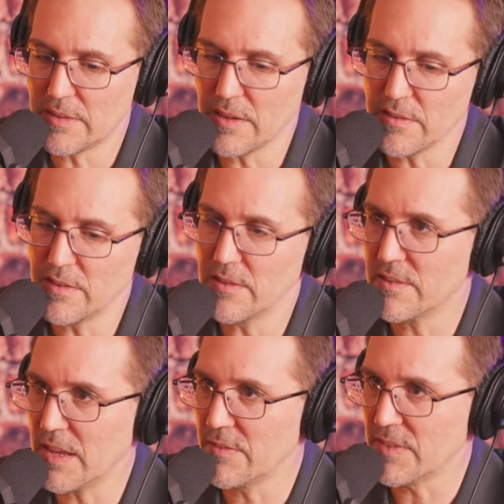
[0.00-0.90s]
doesn't
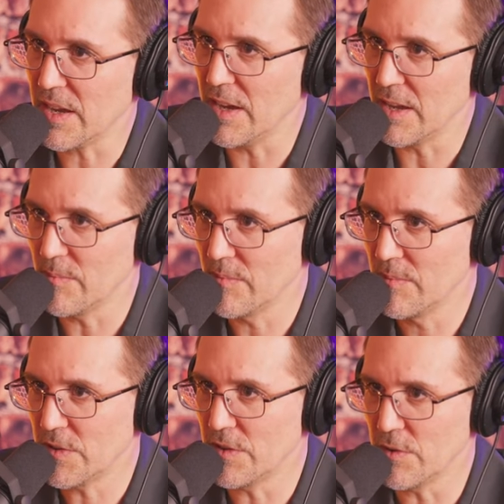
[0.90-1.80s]
save time
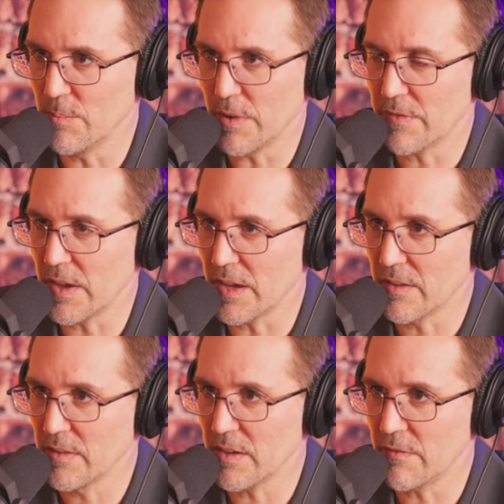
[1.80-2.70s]
no. to do a buffet.
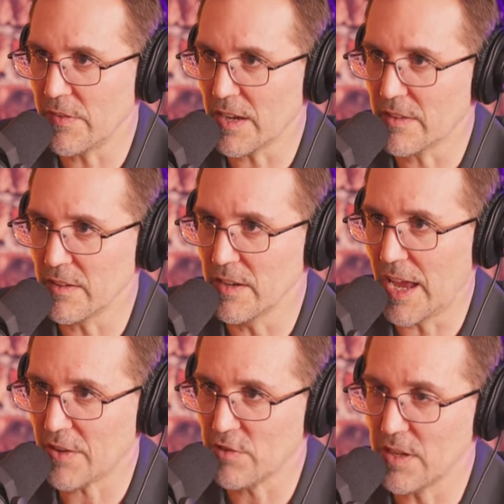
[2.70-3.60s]
No, it in doesn't. In fact, it
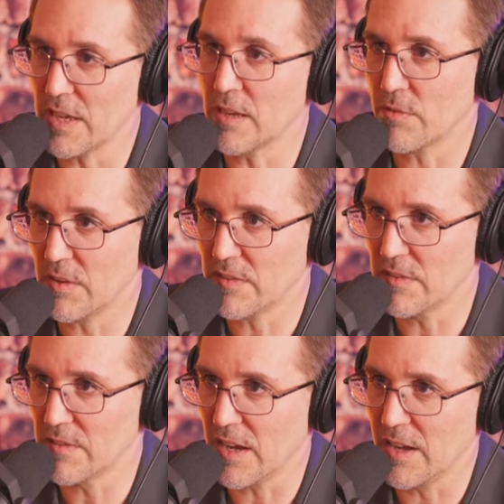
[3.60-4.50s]
actually
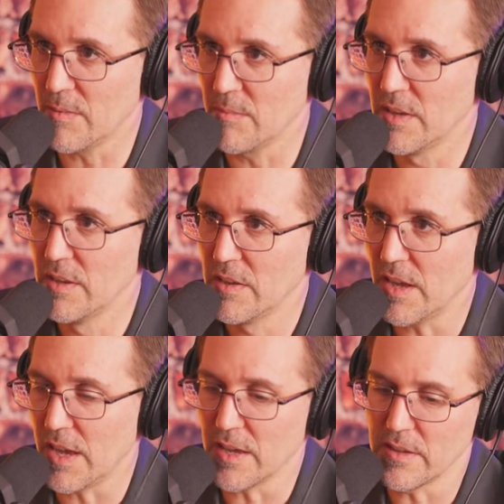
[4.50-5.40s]
increases time. Right.
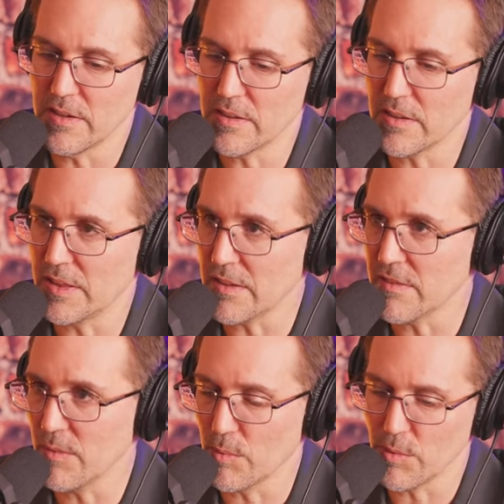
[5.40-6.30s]
And that's
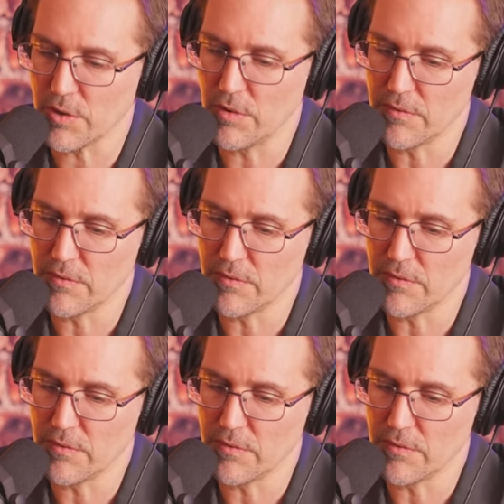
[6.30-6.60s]
not what we're going and